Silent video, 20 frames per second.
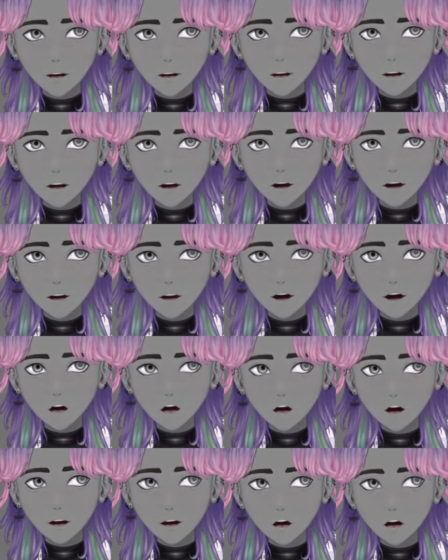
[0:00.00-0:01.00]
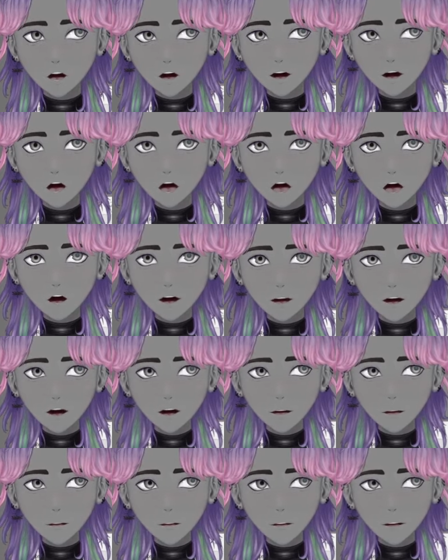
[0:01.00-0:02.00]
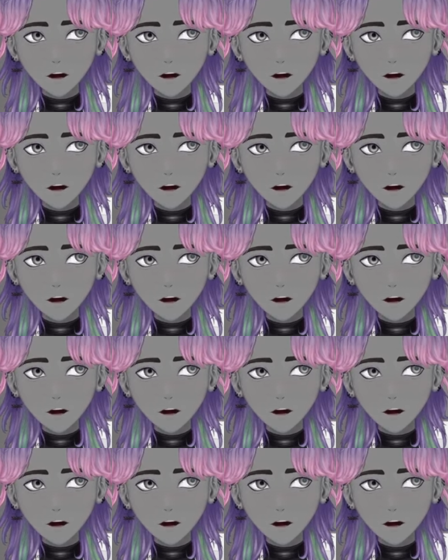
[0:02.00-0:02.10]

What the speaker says: We only do a little bit of a blur.